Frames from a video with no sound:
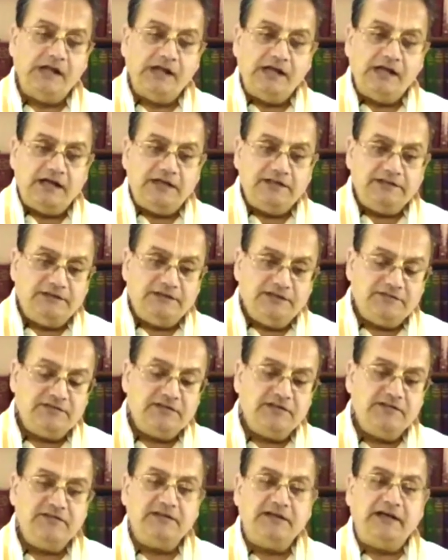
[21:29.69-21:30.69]
And this
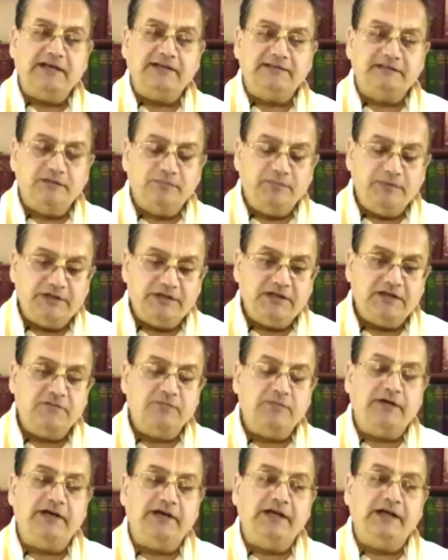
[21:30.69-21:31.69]
is exhibited
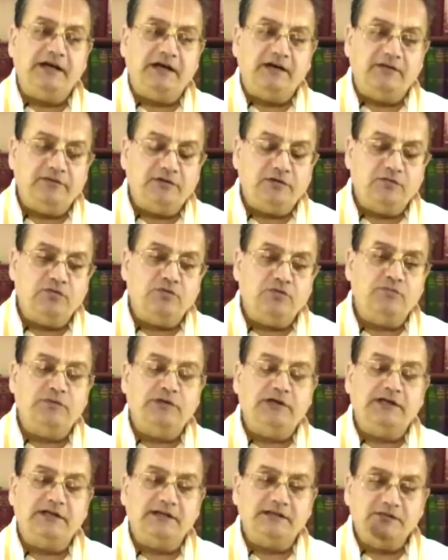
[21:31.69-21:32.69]
by our Guru
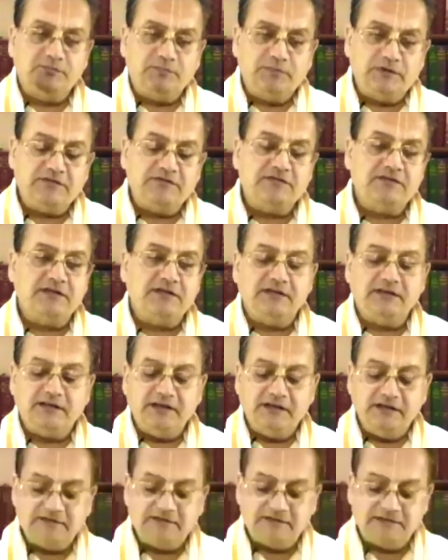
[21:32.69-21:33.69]
Maharaj, personal
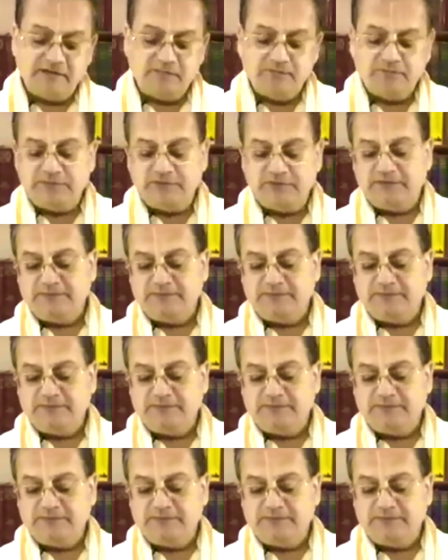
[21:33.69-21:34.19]
example.